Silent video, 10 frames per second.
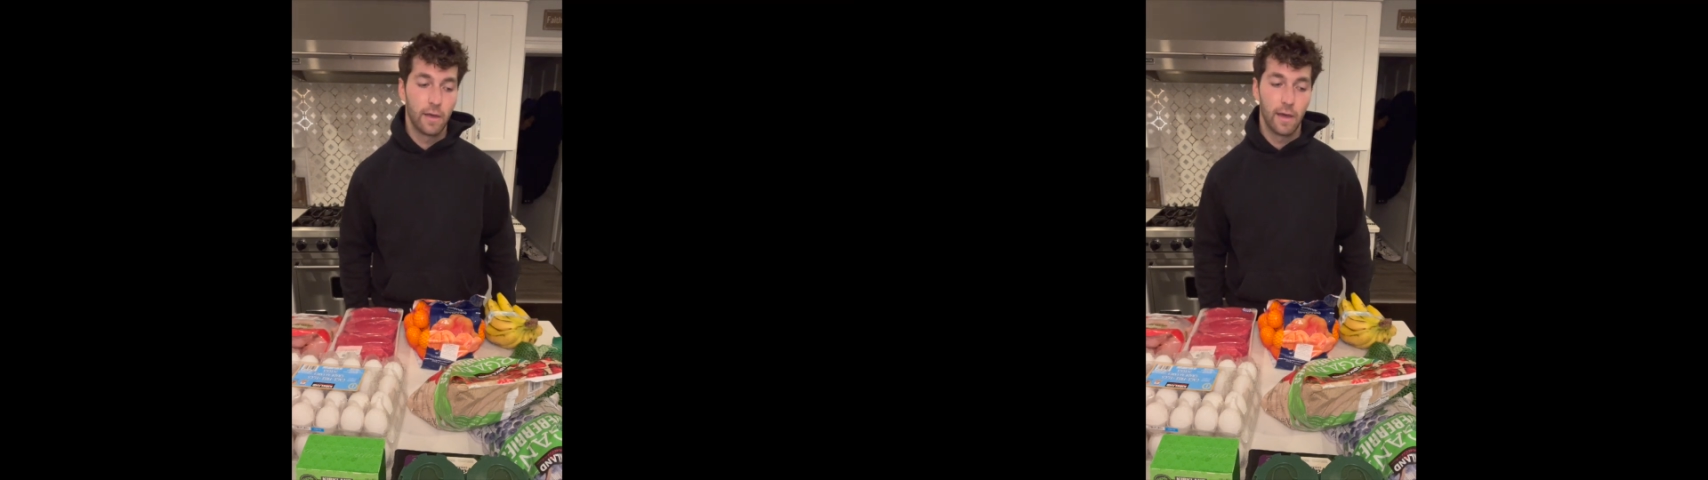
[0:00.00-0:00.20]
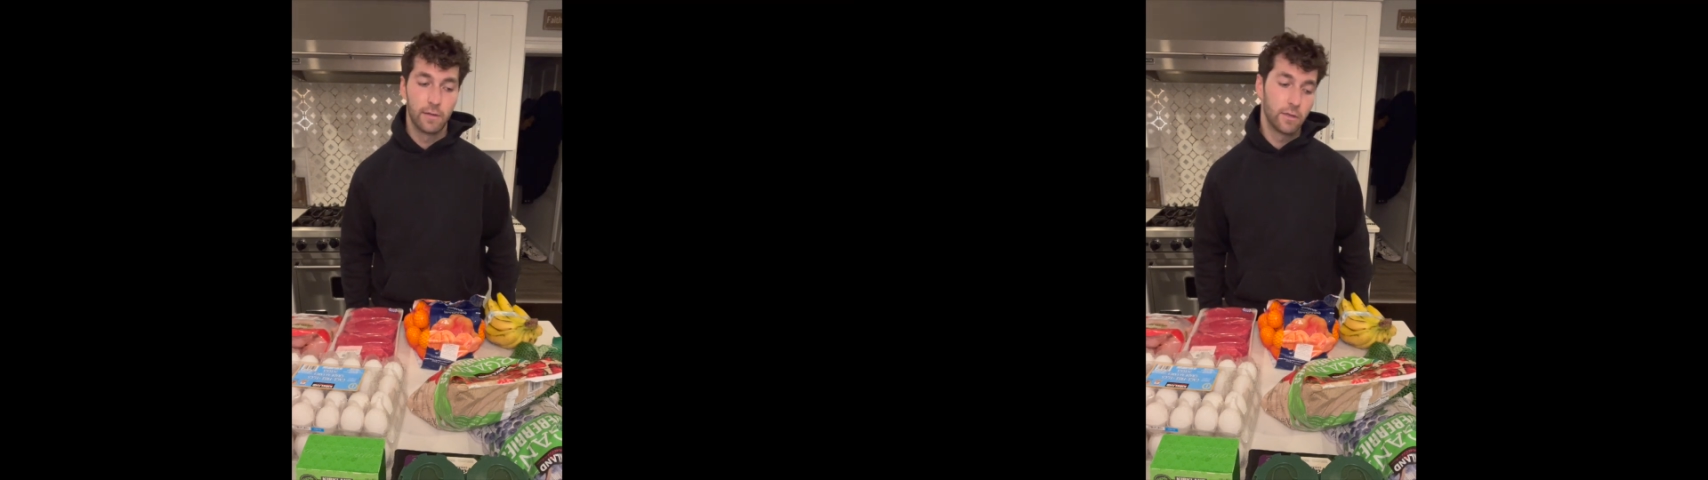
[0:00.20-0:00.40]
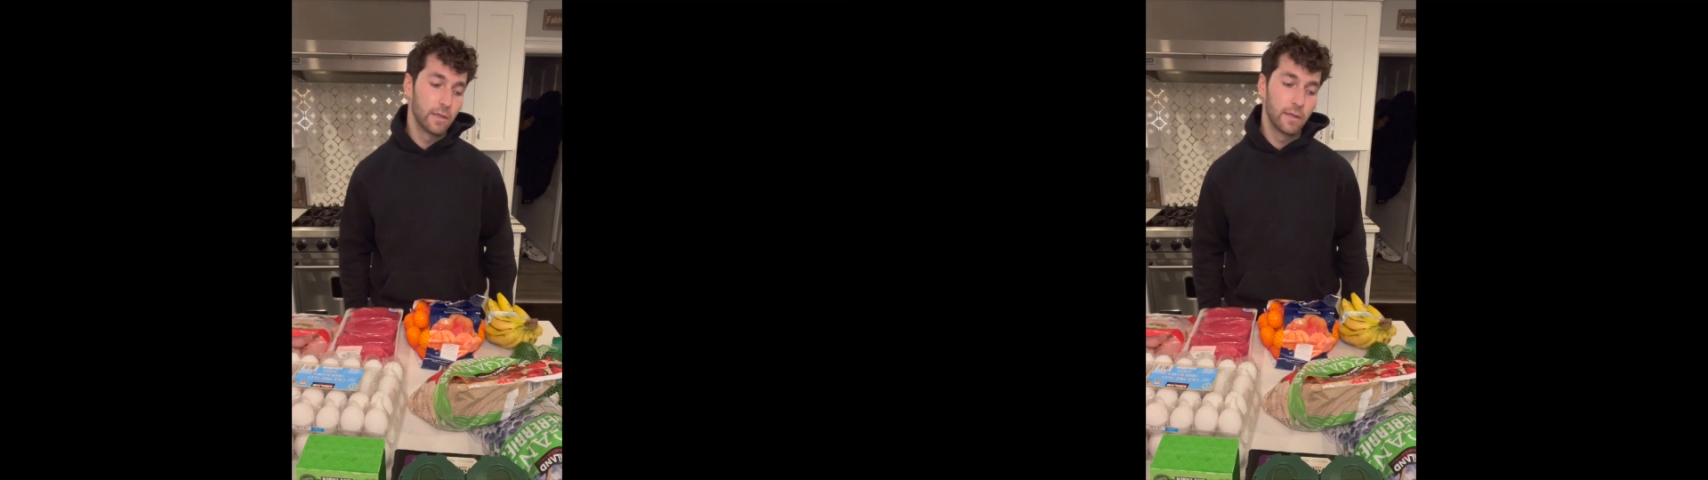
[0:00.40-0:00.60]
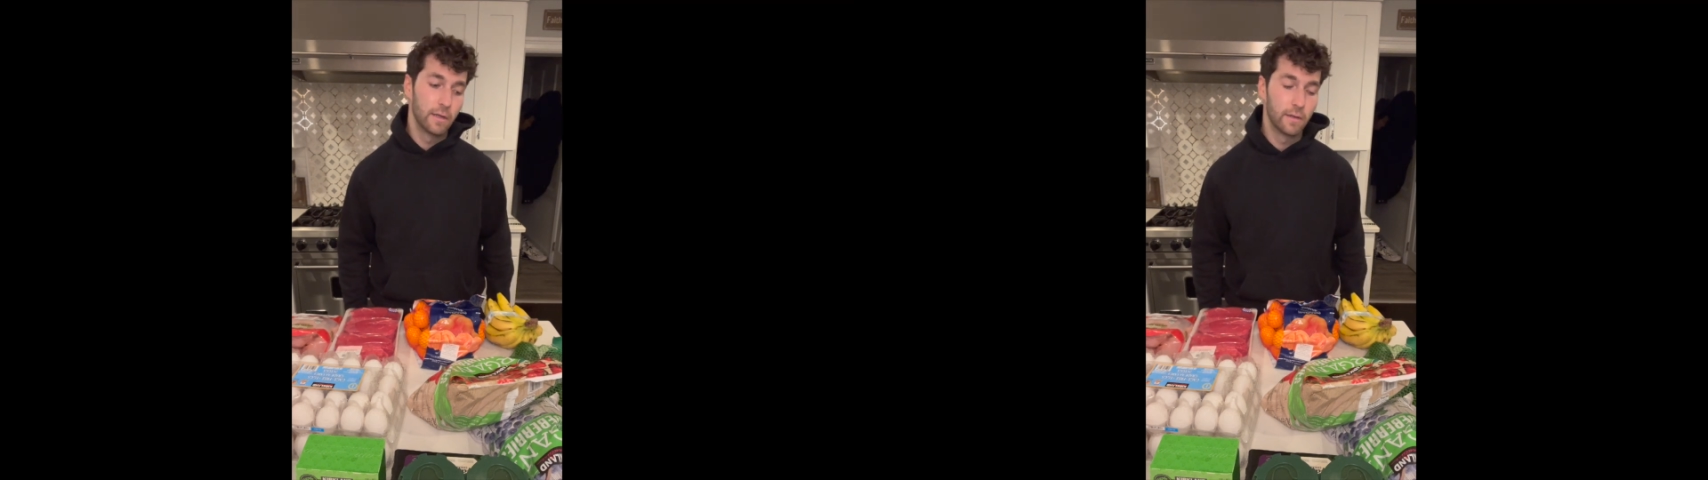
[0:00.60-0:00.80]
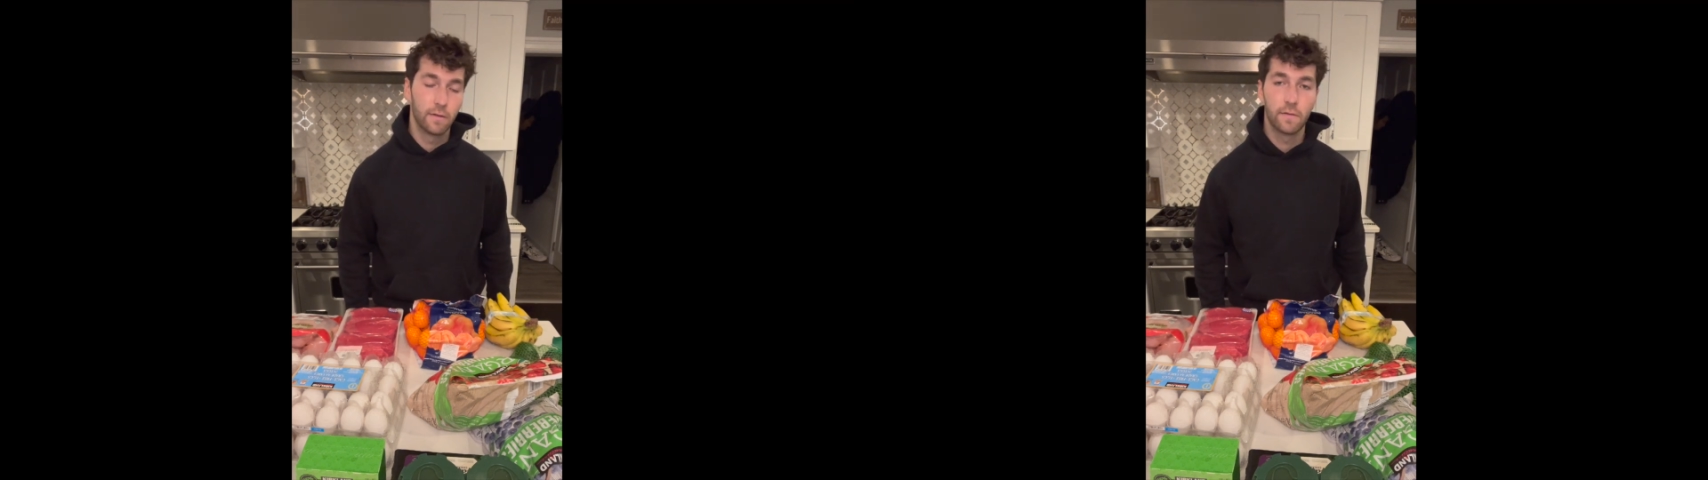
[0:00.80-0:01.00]
and you can eat
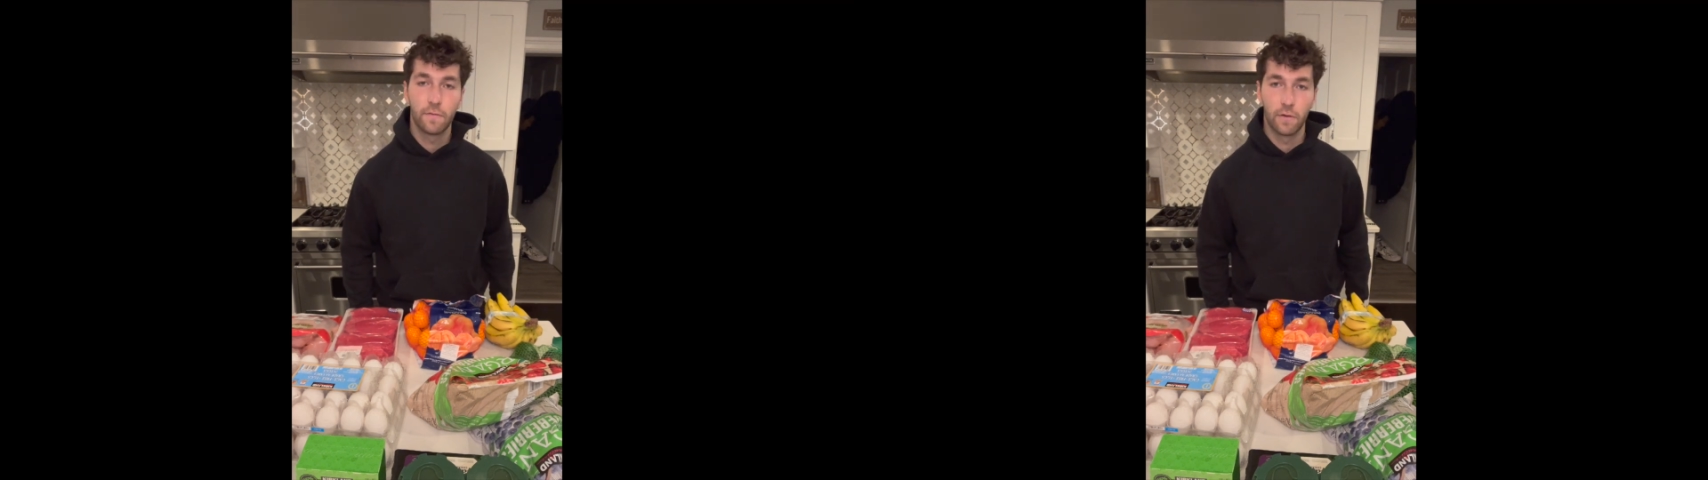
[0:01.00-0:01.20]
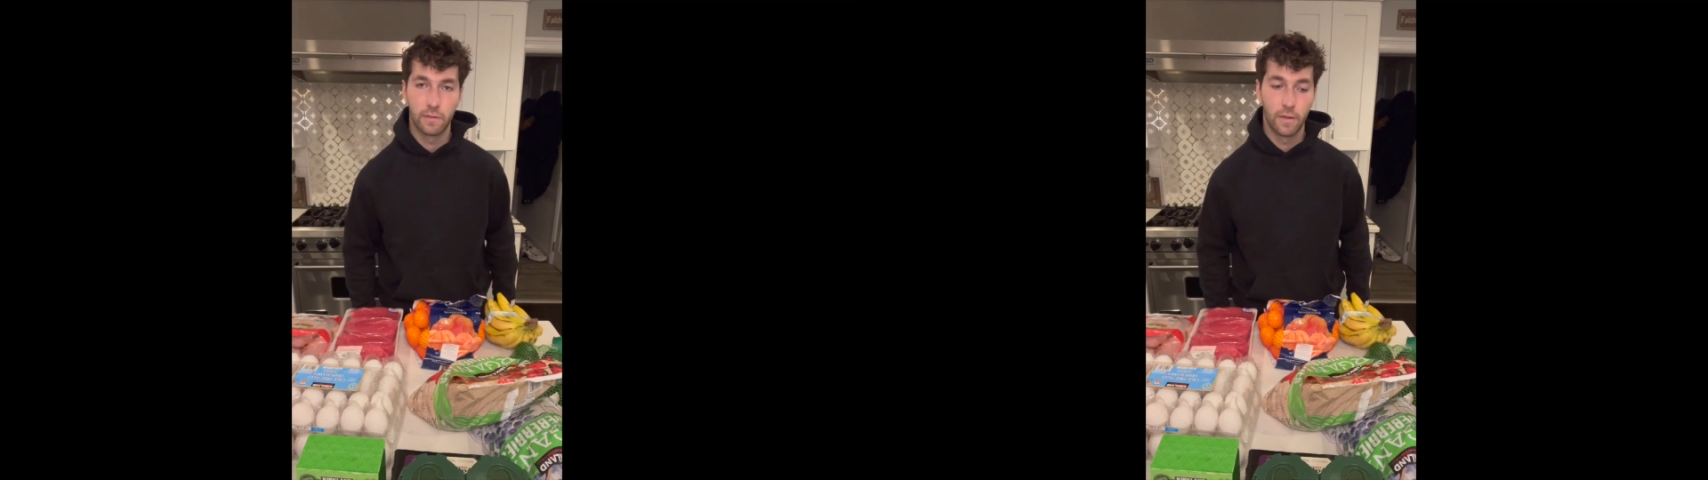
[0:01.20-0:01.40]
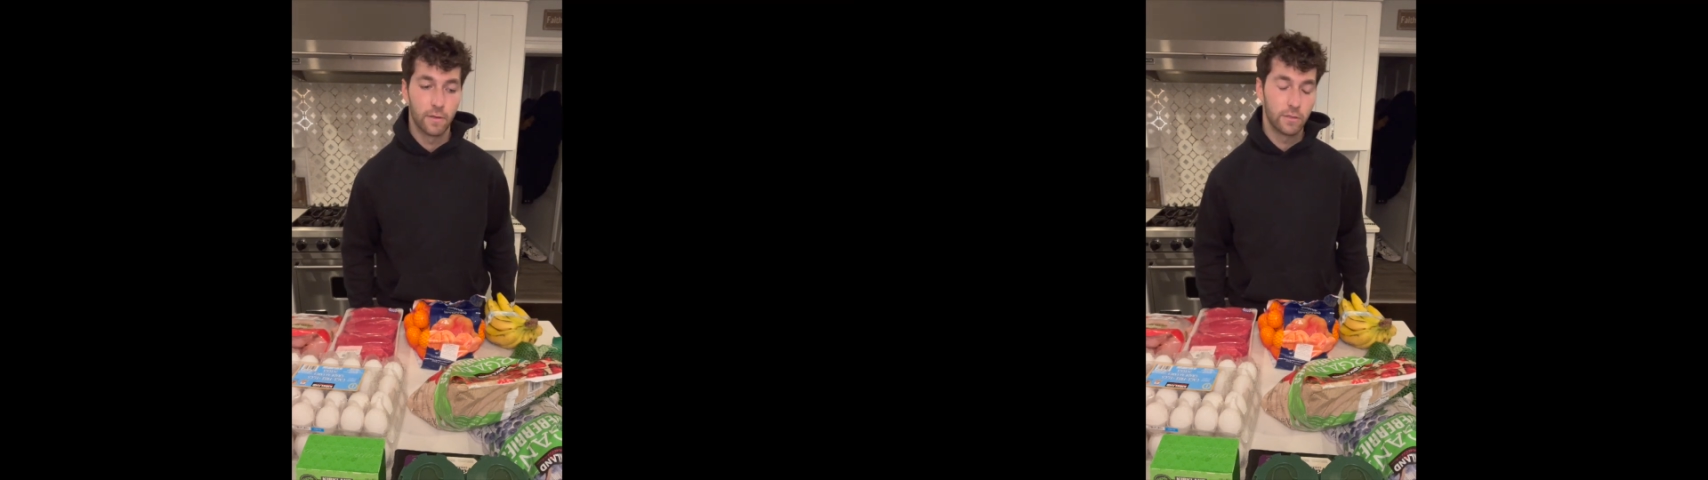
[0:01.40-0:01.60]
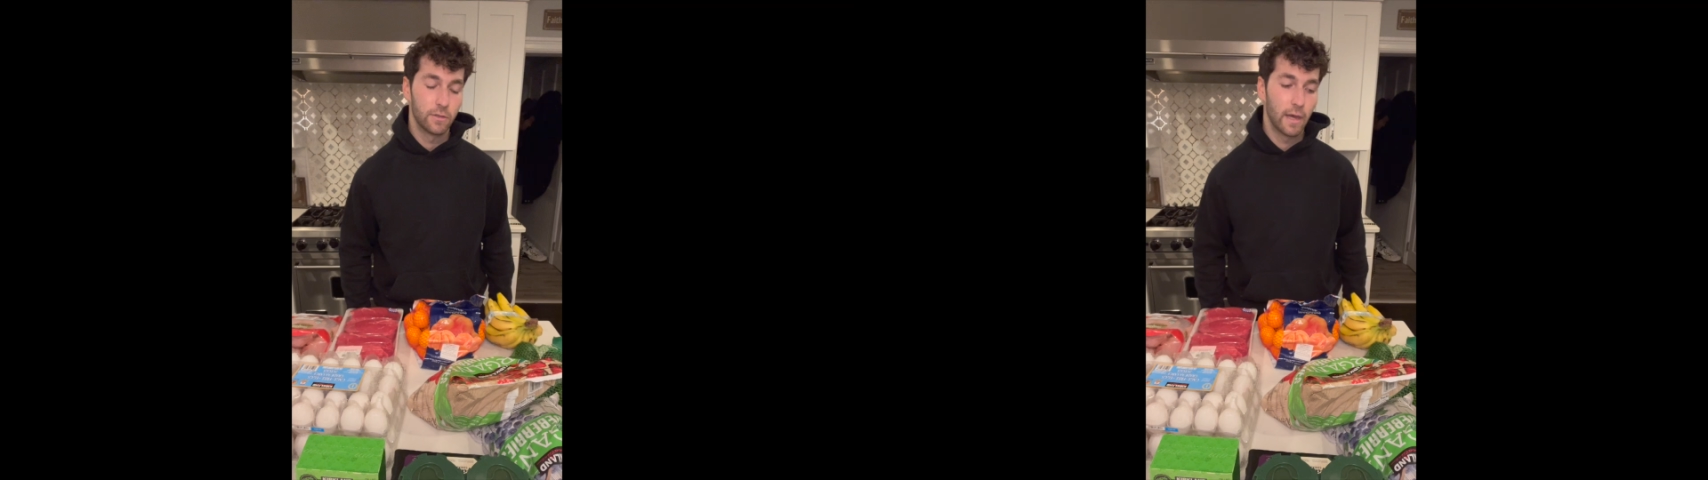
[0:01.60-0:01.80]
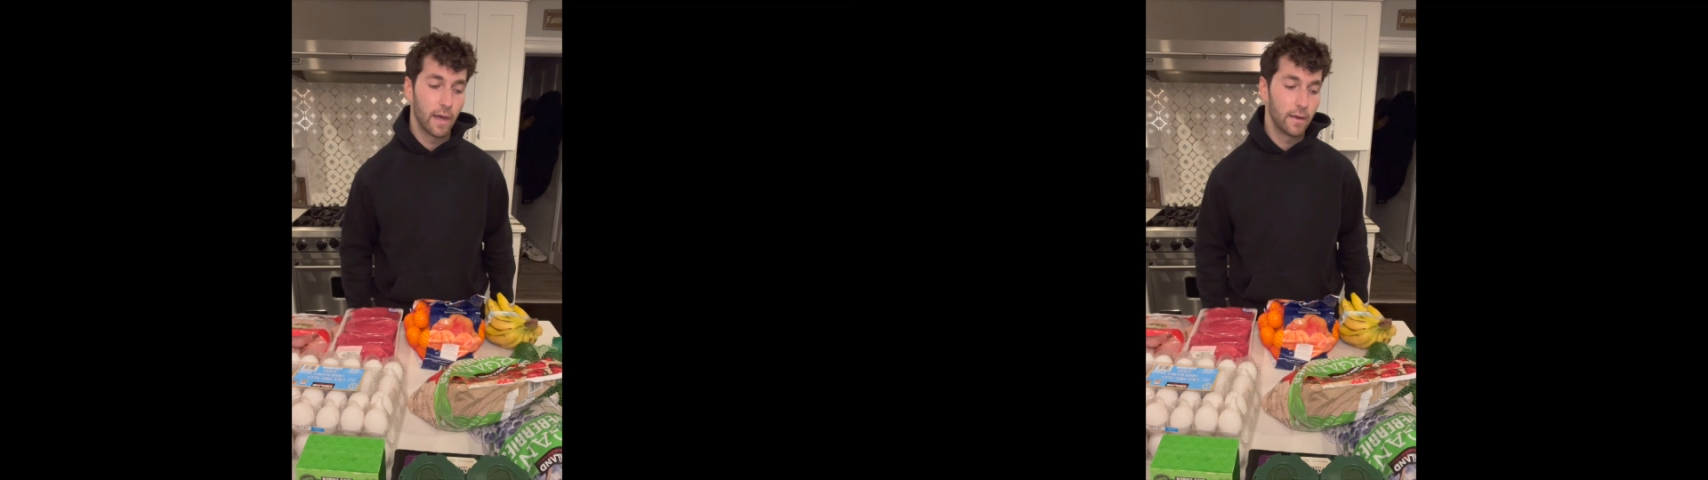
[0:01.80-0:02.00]
it for as long as you
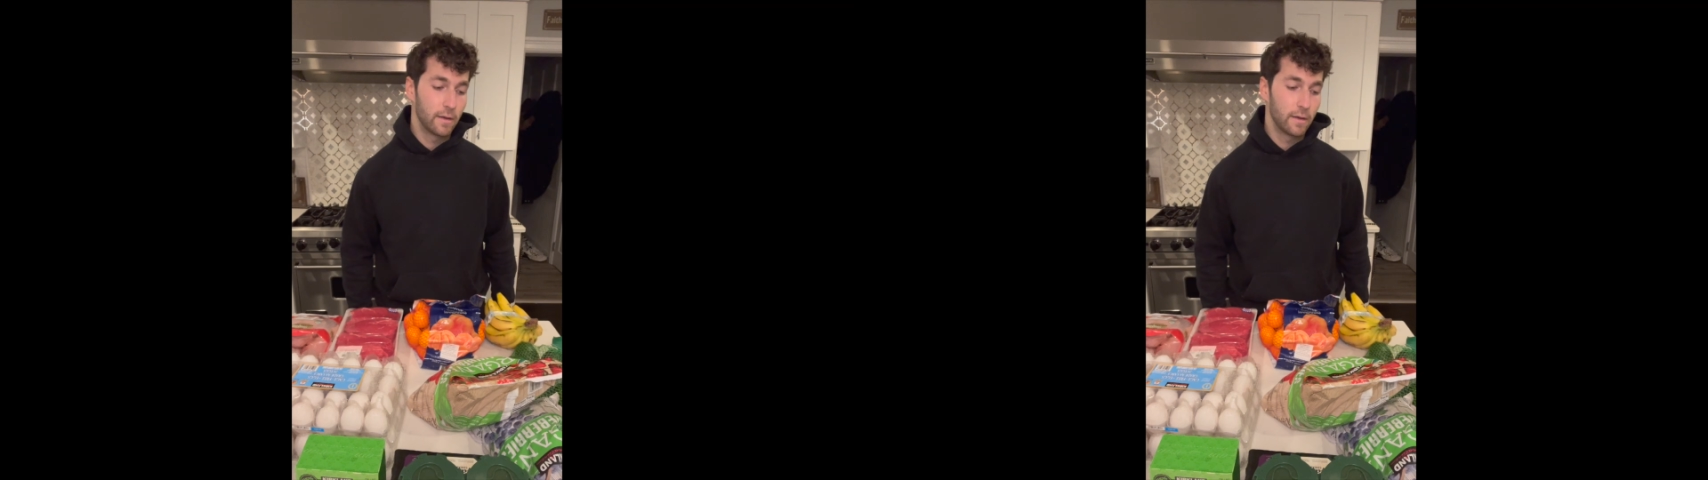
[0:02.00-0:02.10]
can,